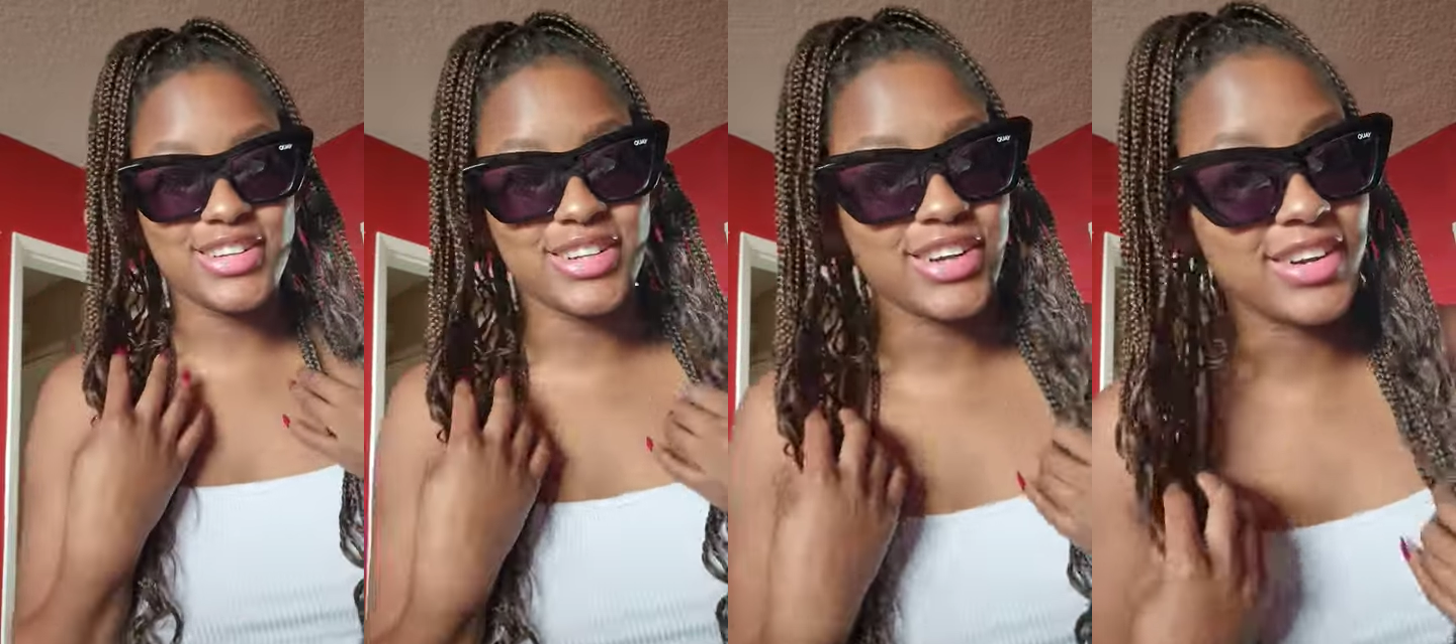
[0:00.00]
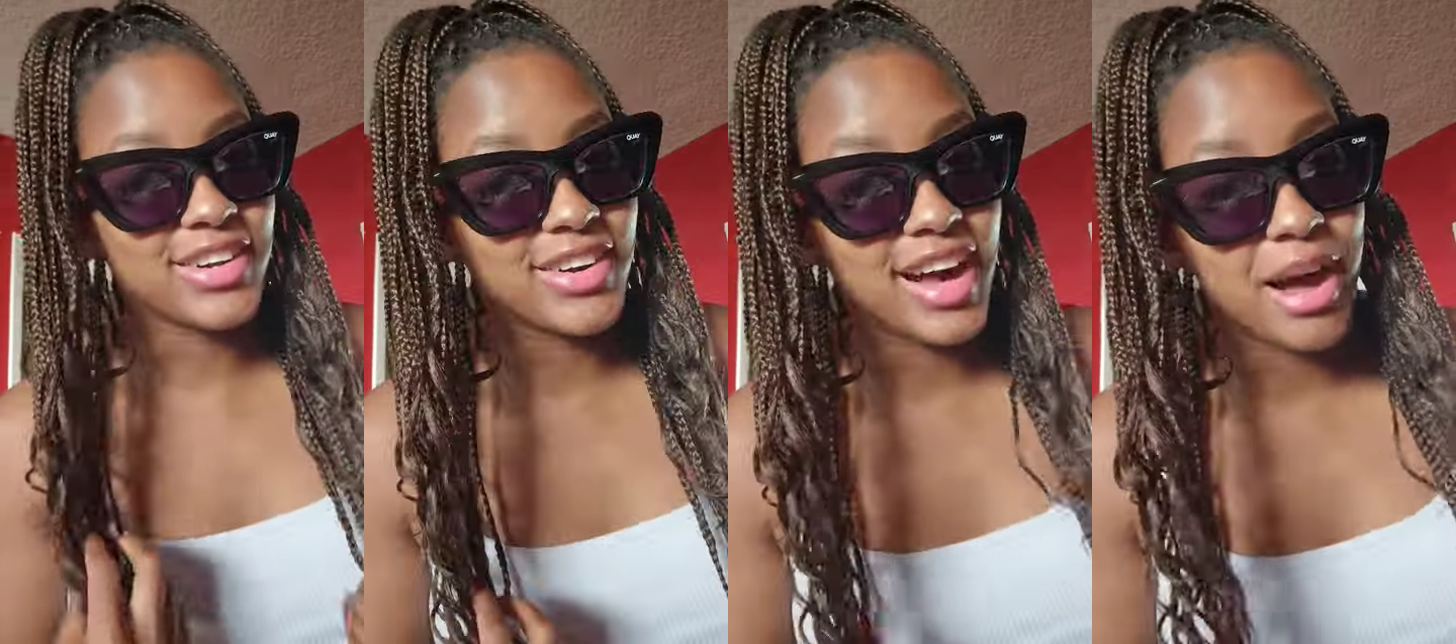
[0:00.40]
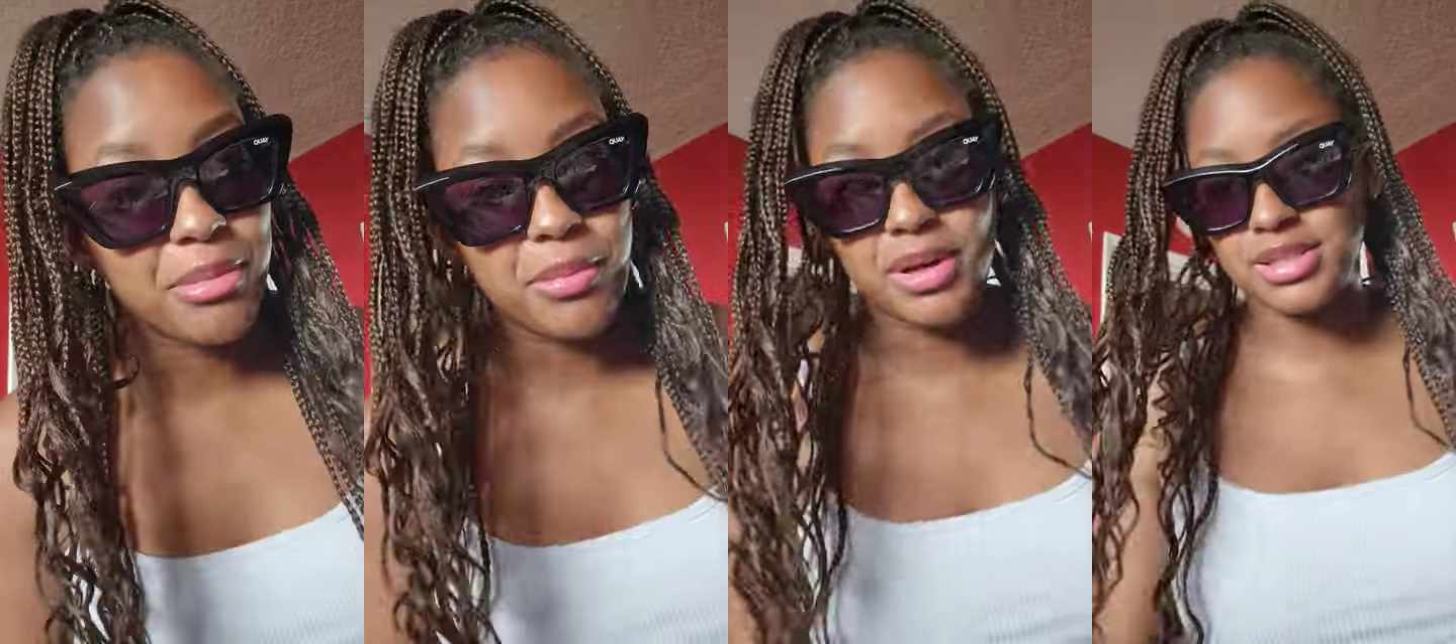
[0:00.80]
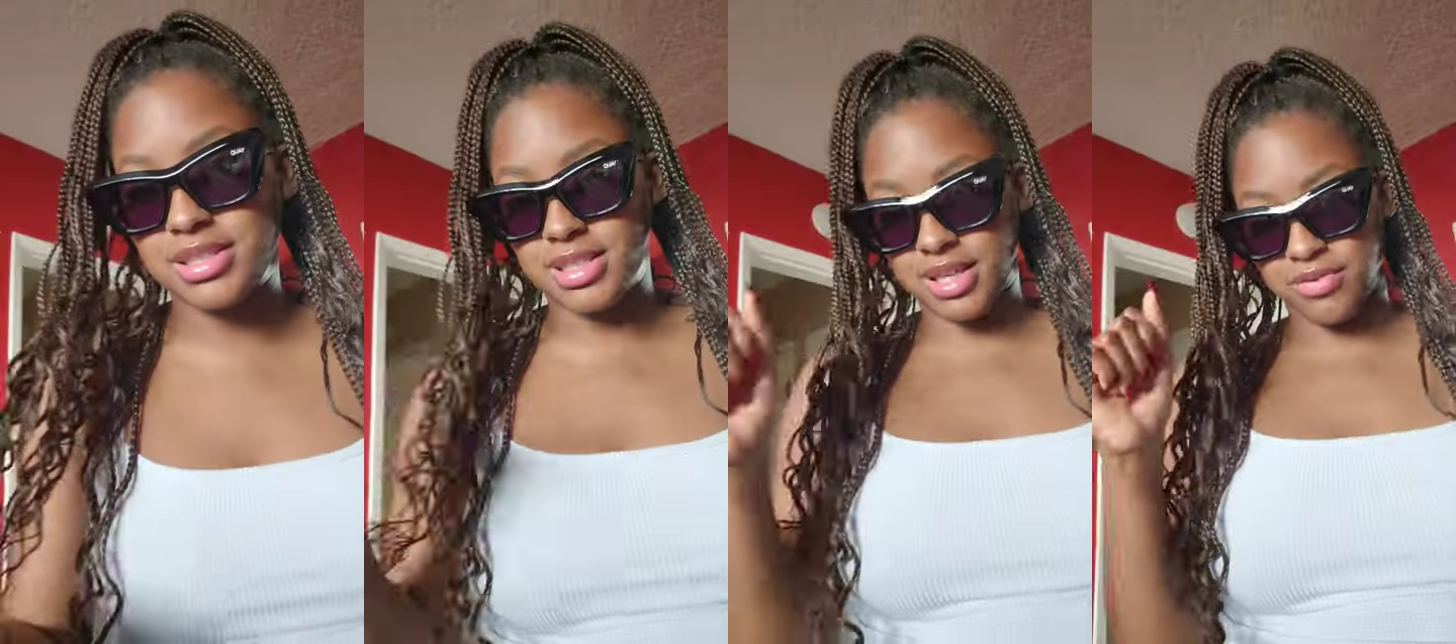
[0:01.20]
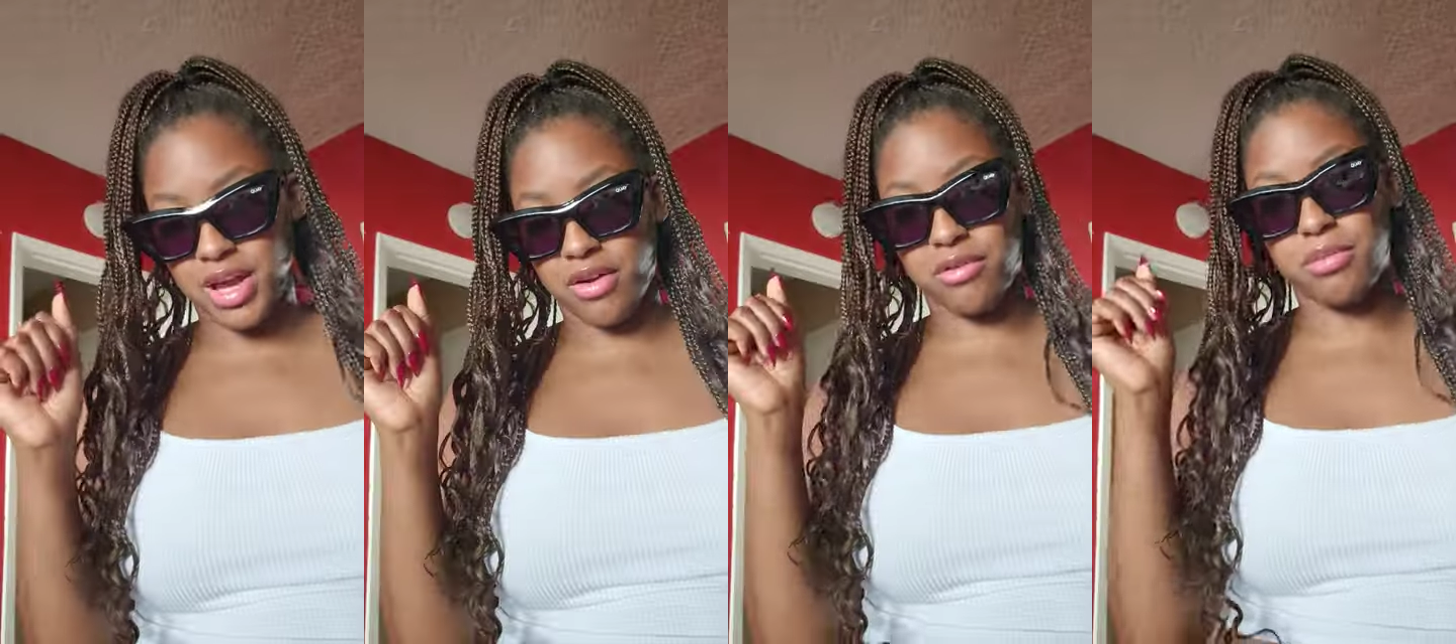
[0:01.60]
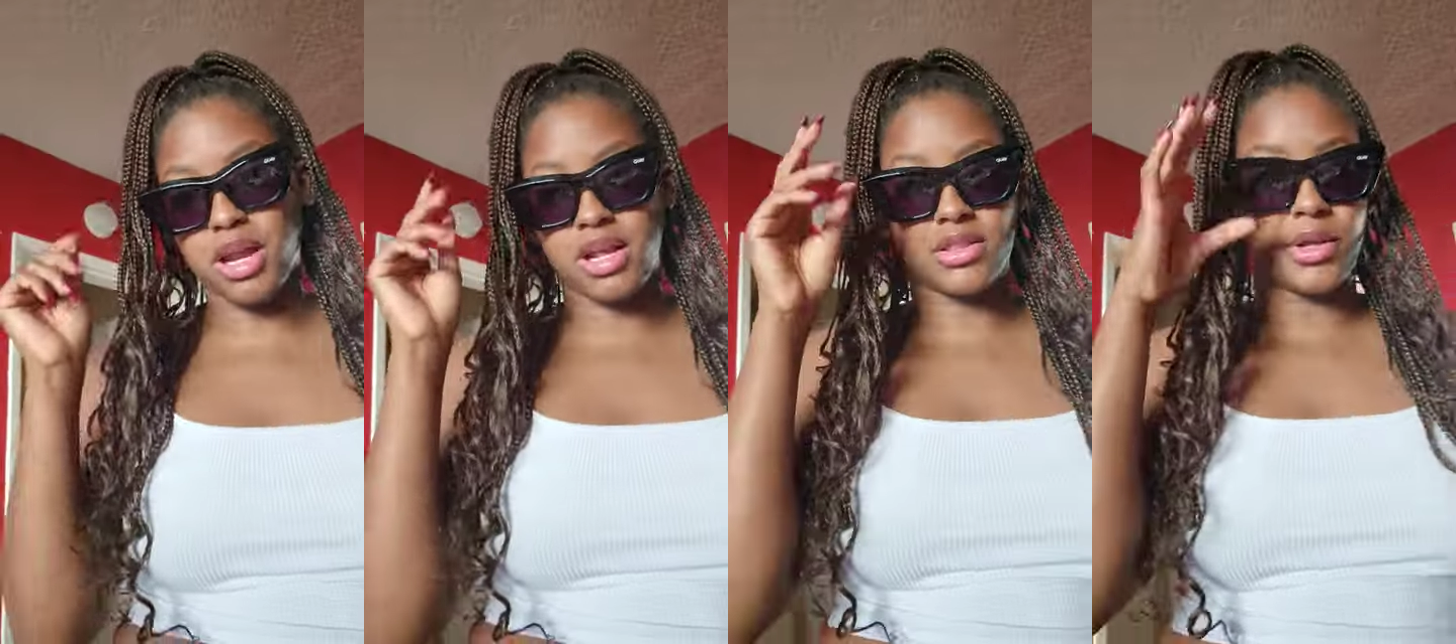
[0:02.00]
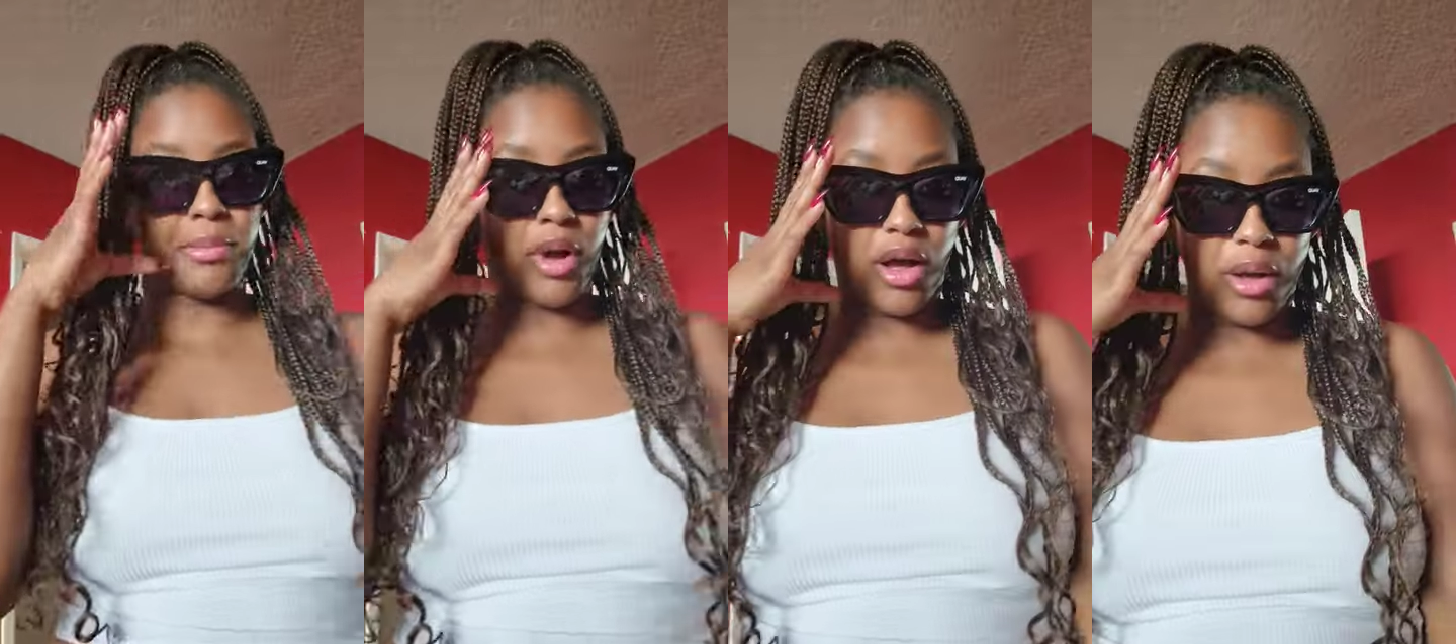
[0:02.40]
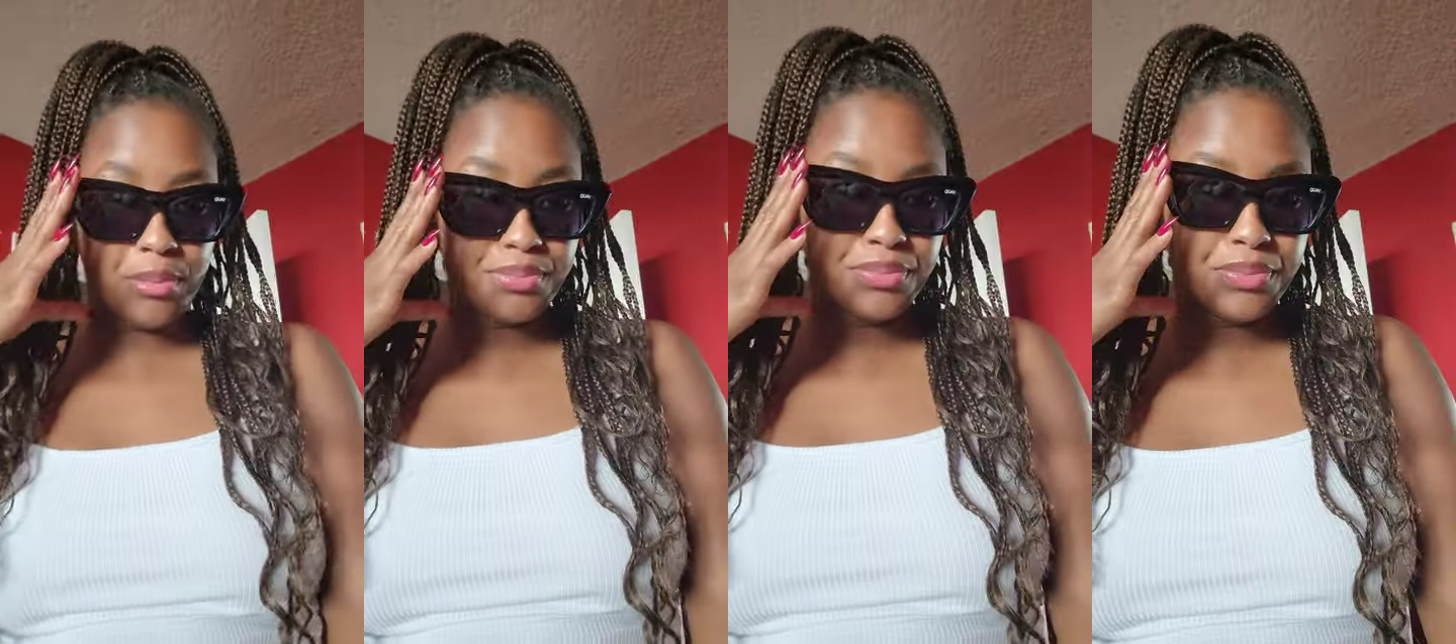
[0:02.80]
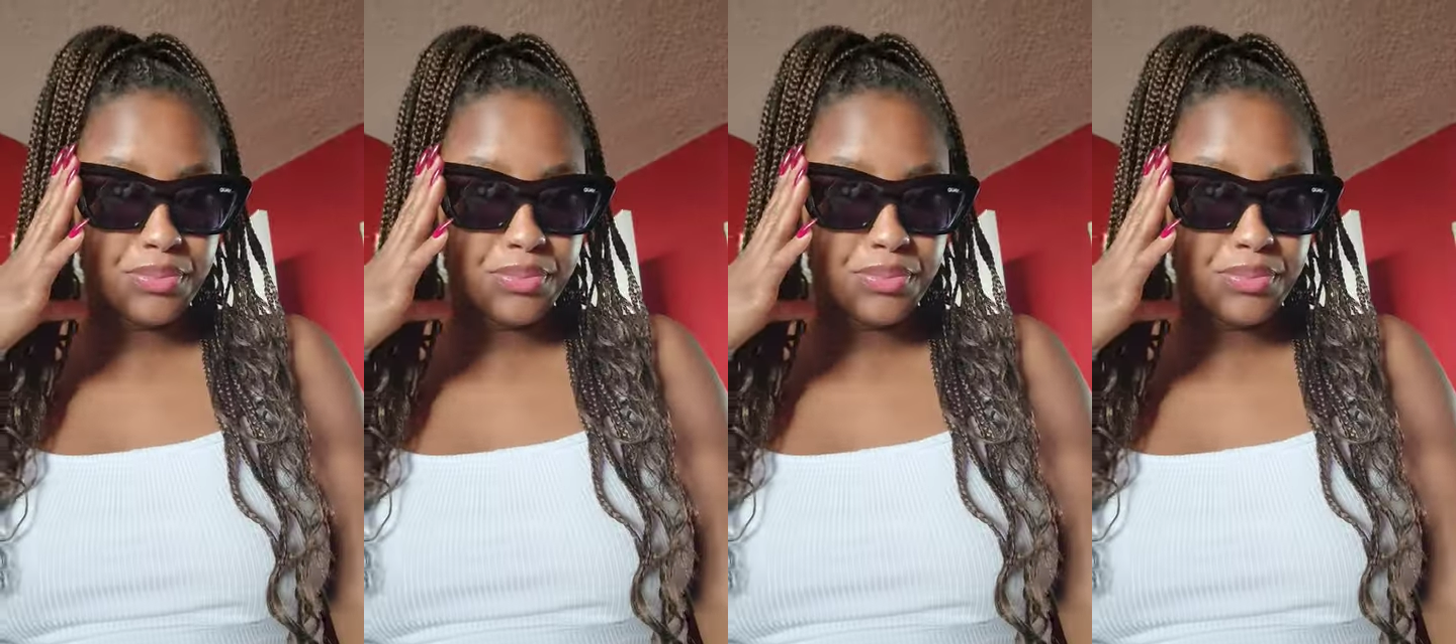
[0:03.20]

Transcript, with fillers: Girl, I'm about to give everybody and their mom